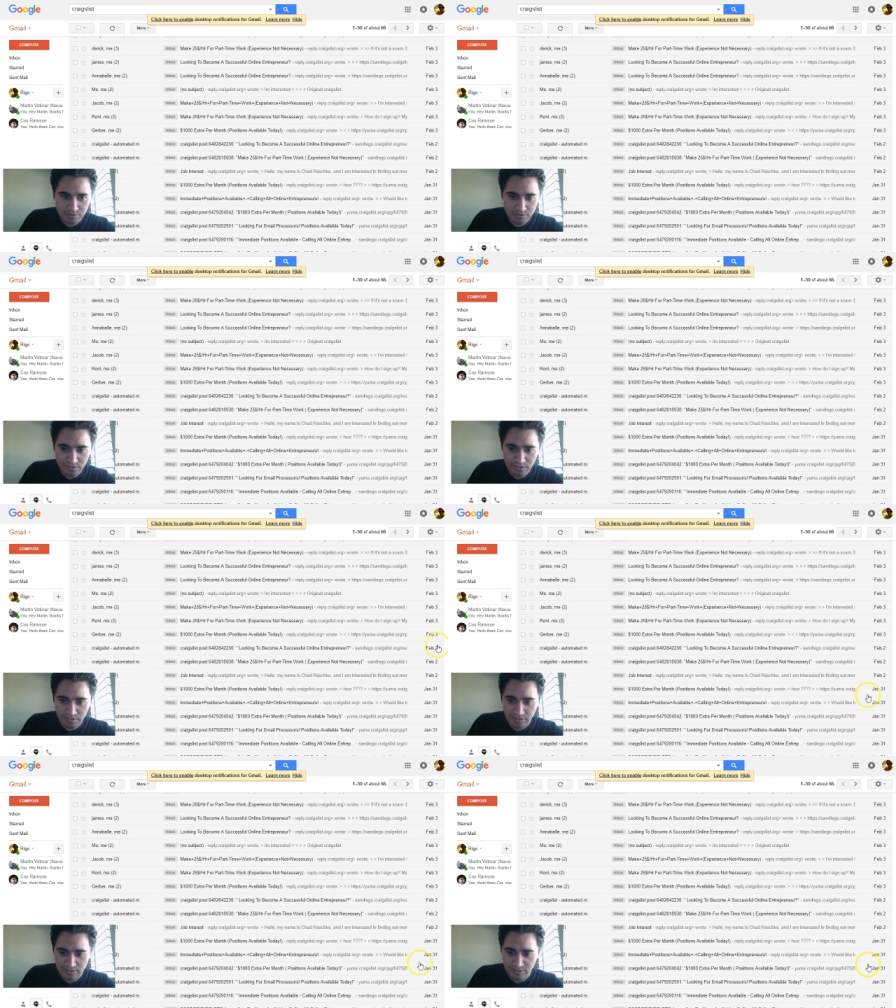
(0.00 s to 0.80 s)

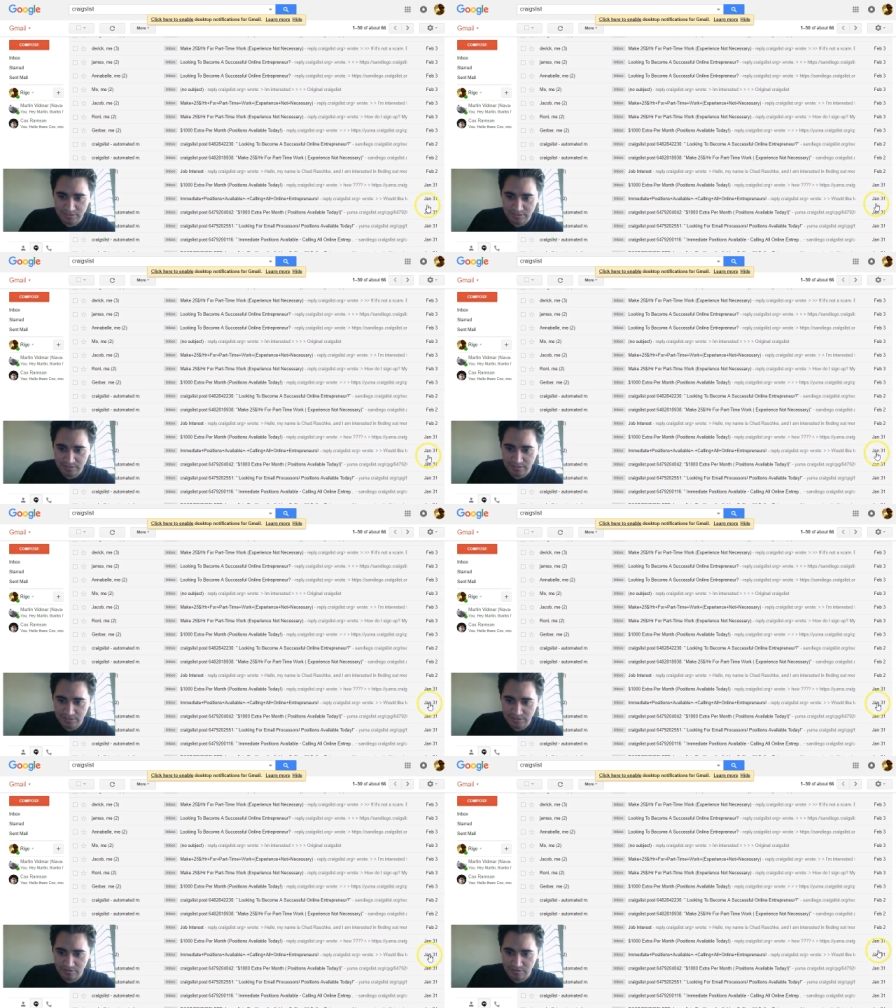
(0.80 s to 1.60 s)
And as you guys can see,
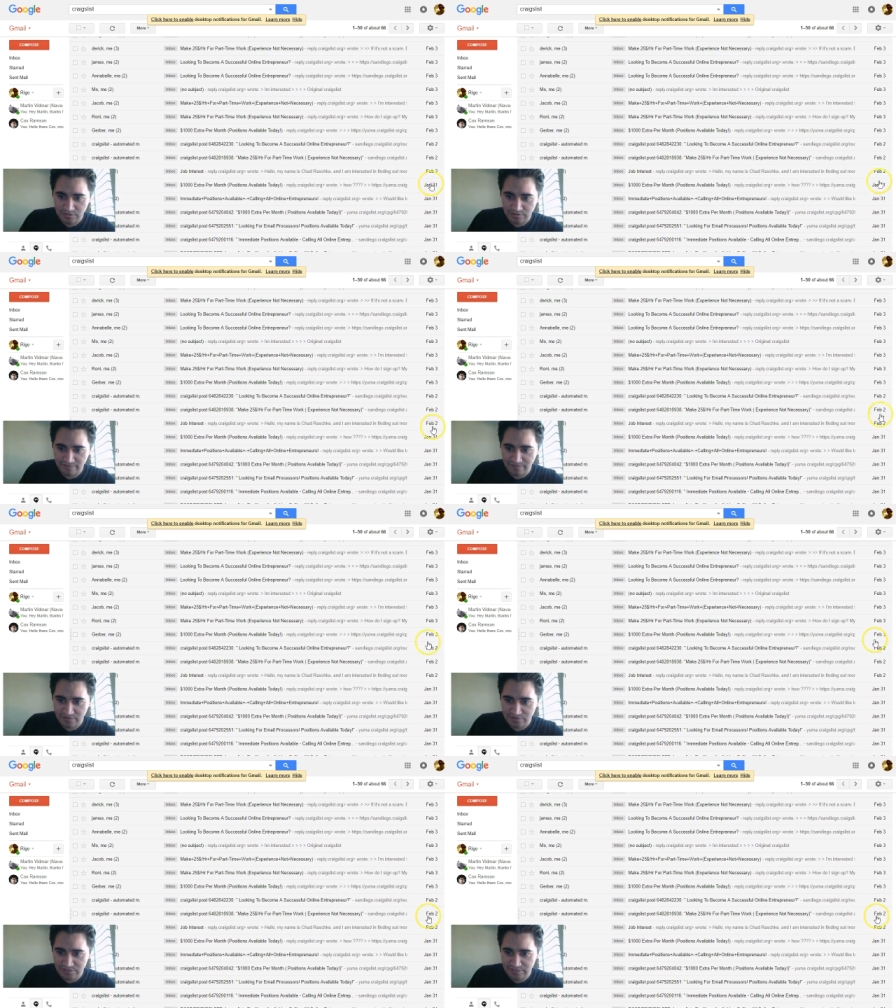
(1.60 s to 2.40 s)
that's January
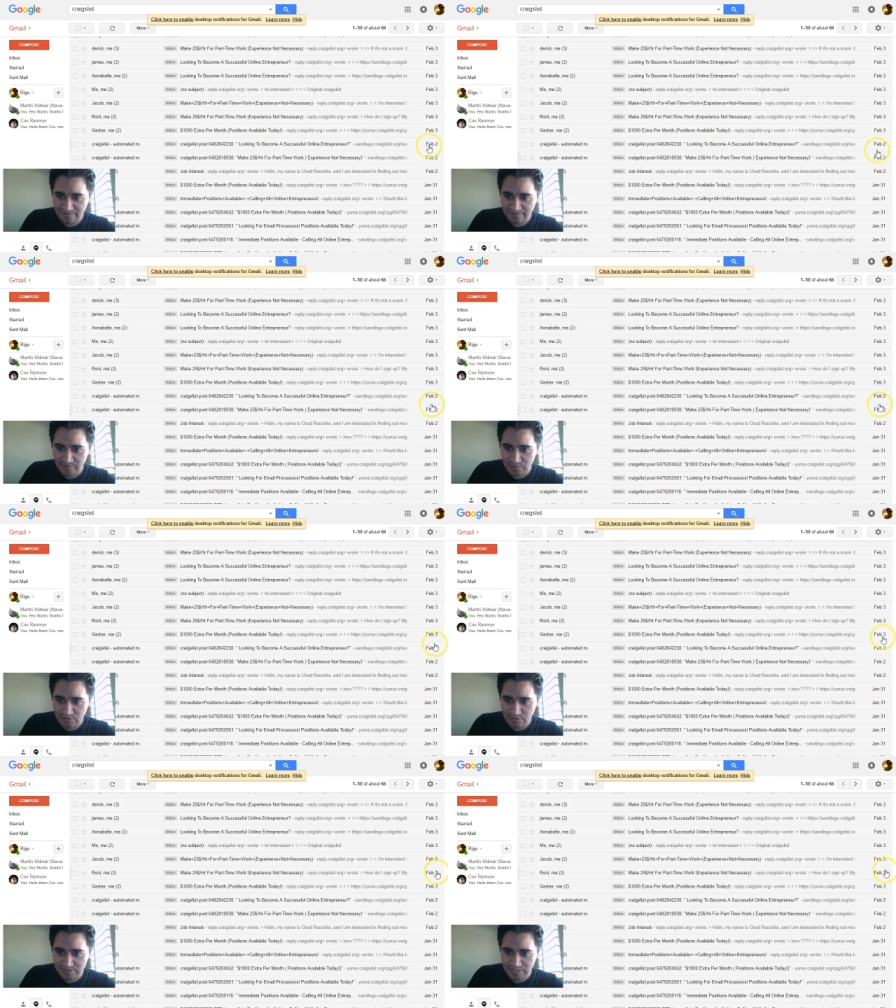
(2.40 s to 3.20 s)
31st, then
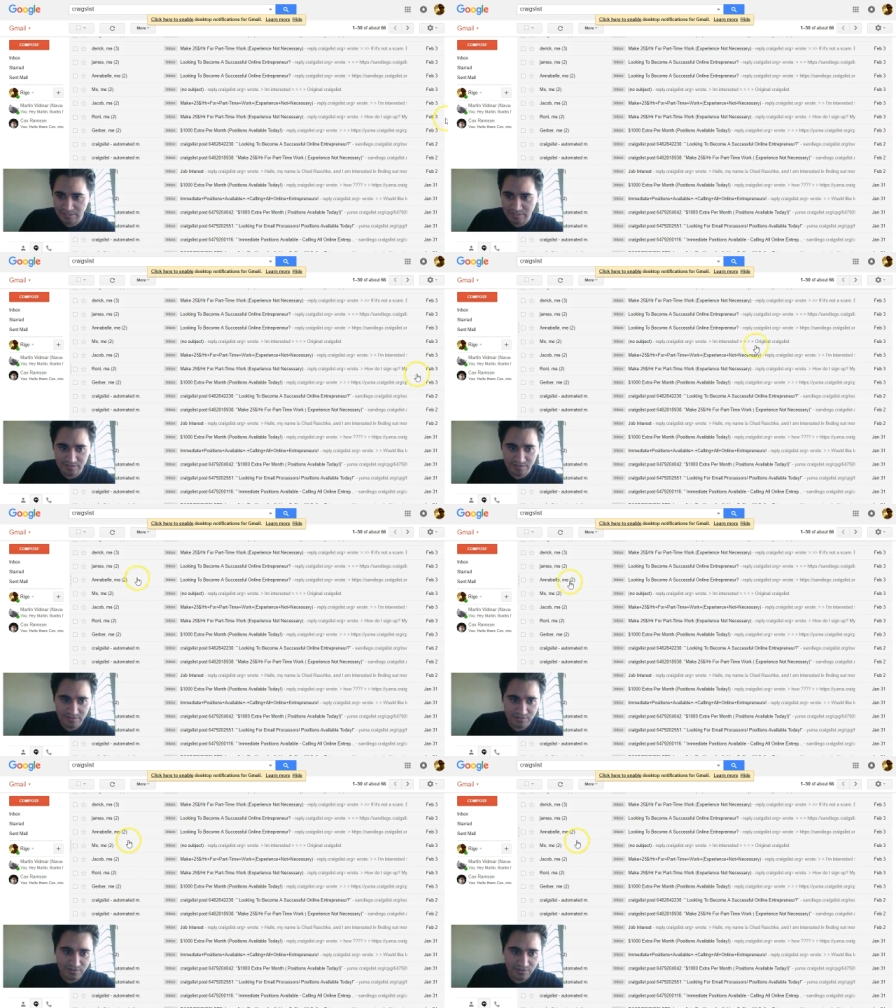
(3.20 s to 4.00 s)
February 2nd, then
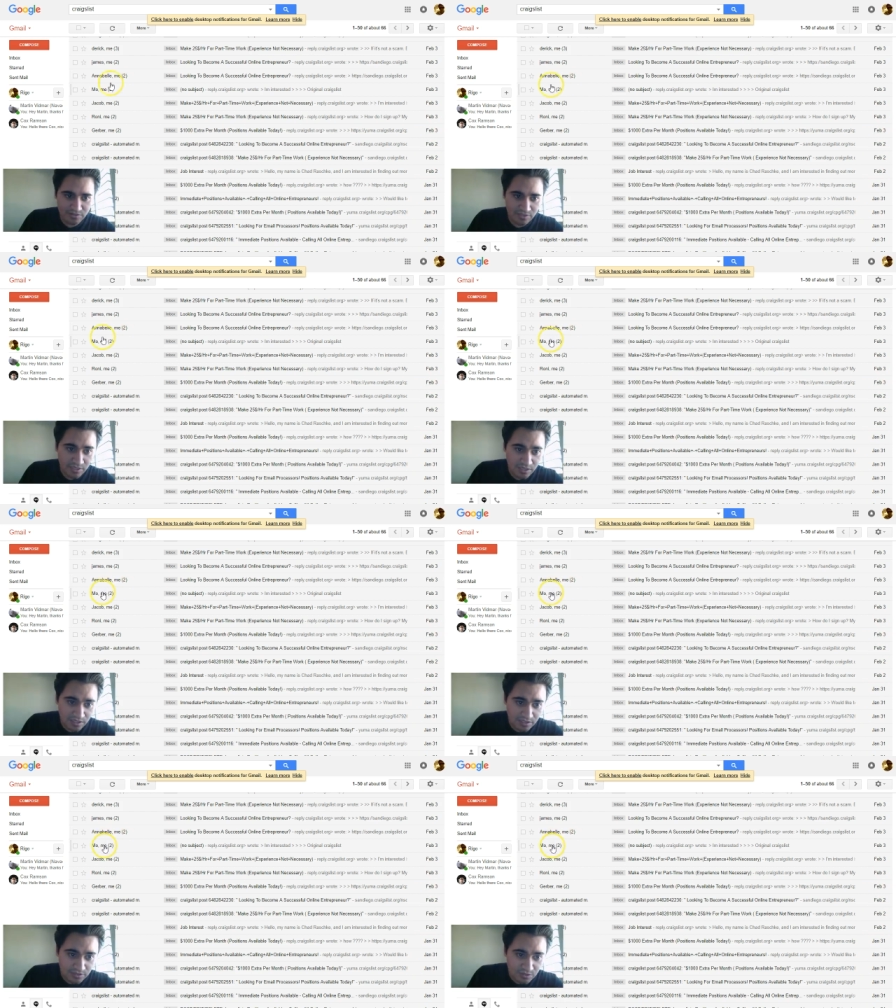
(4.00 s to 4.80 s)
3rd.
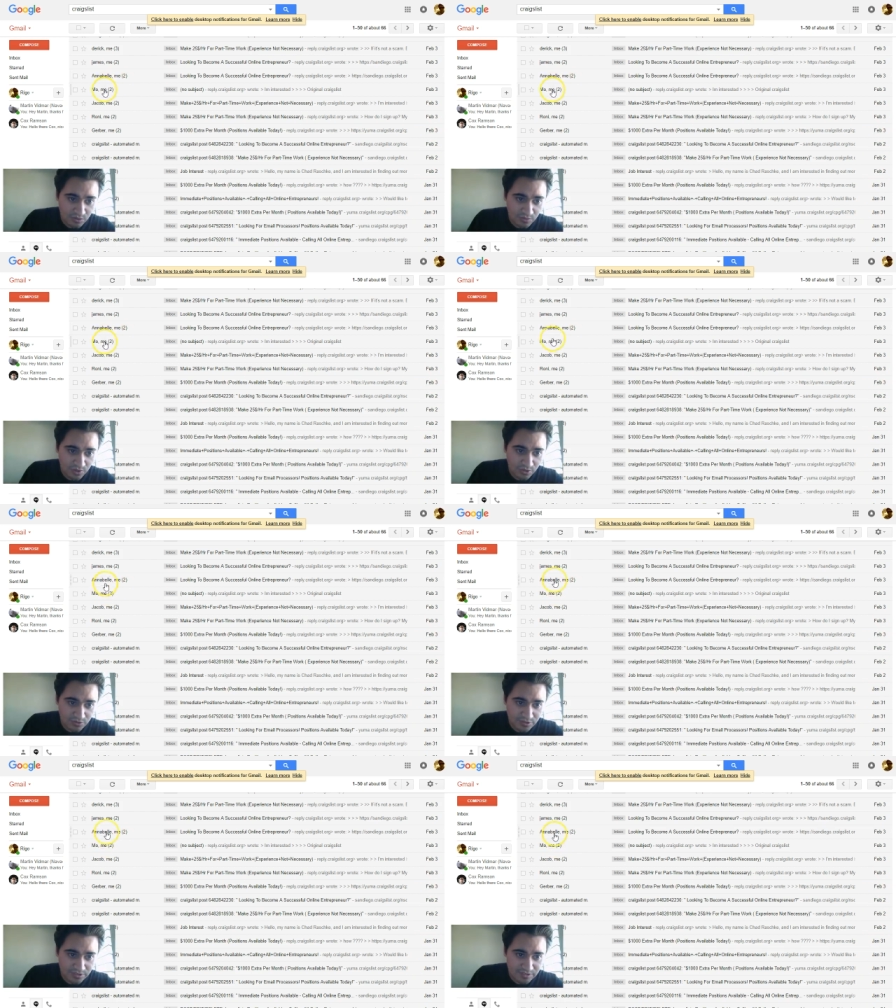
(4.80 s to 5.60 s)
So Mo
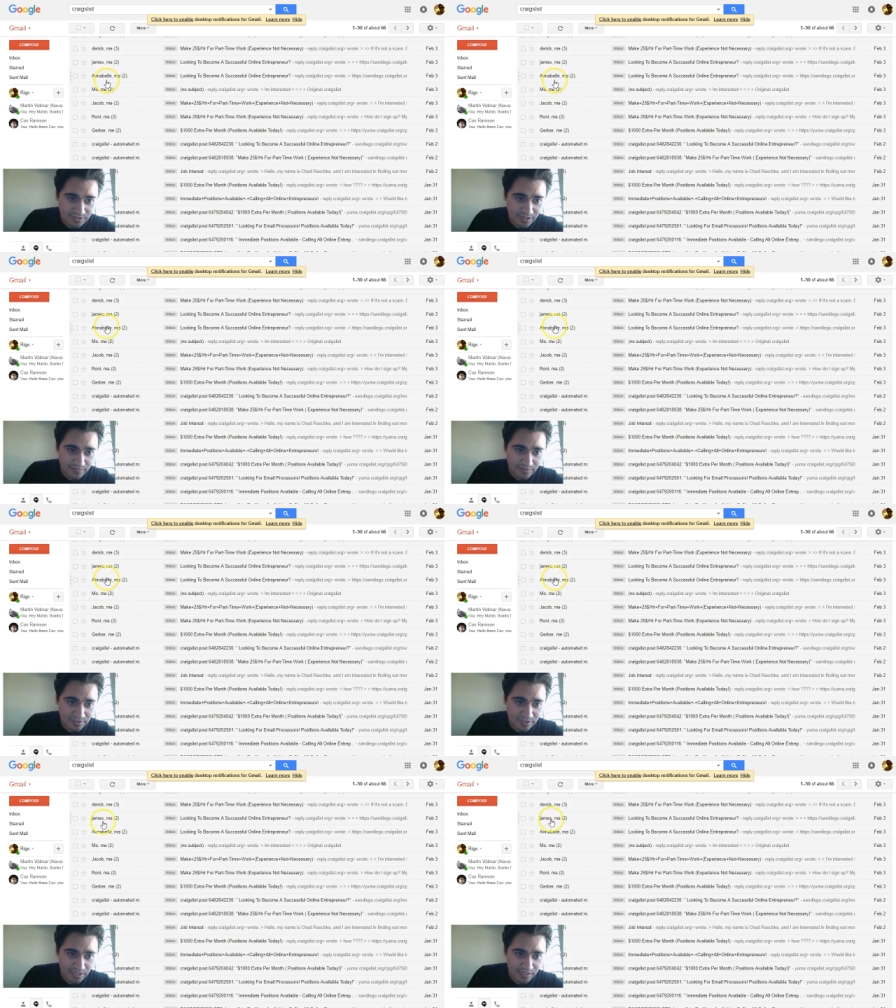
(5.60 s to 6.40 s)
was 7,
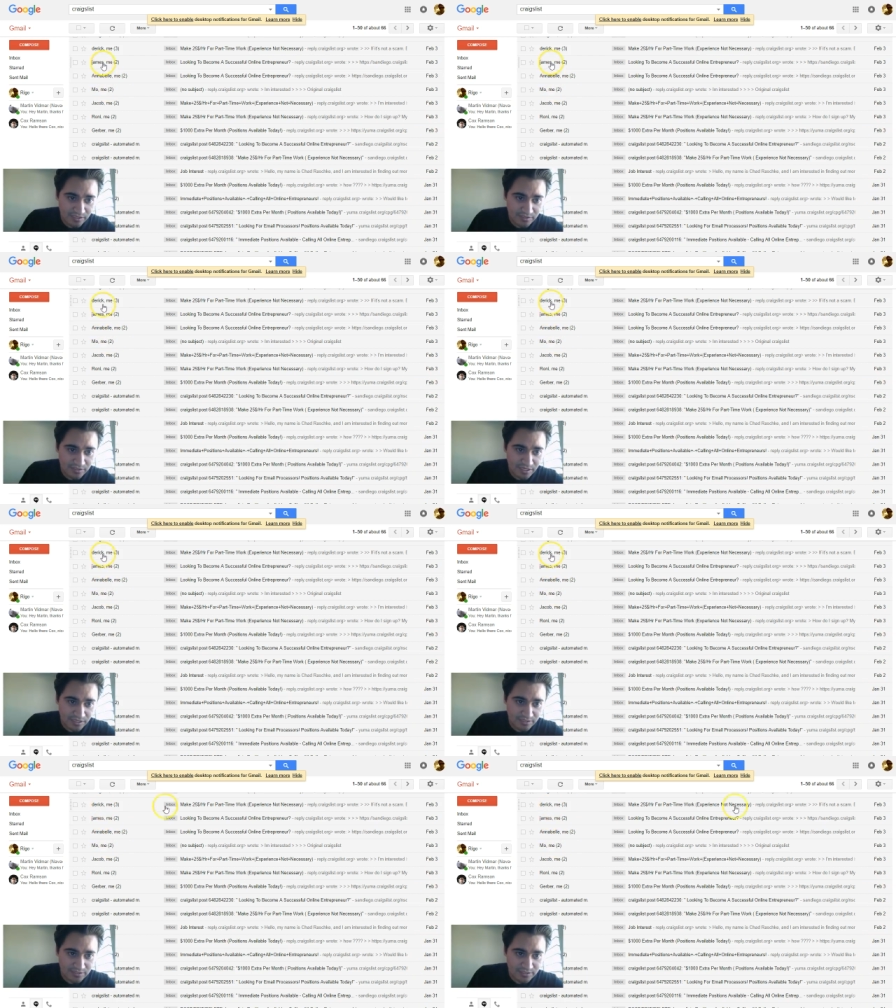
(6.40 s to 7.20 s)
8,
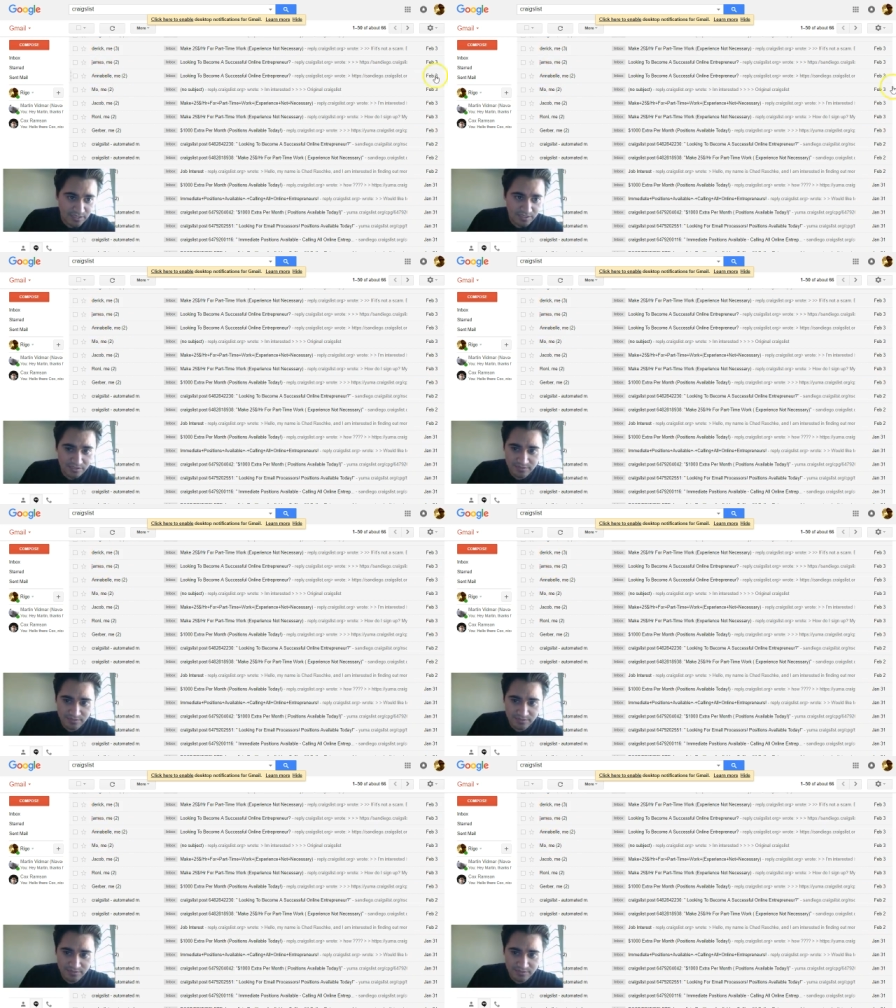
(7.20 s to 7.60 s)
9, 10,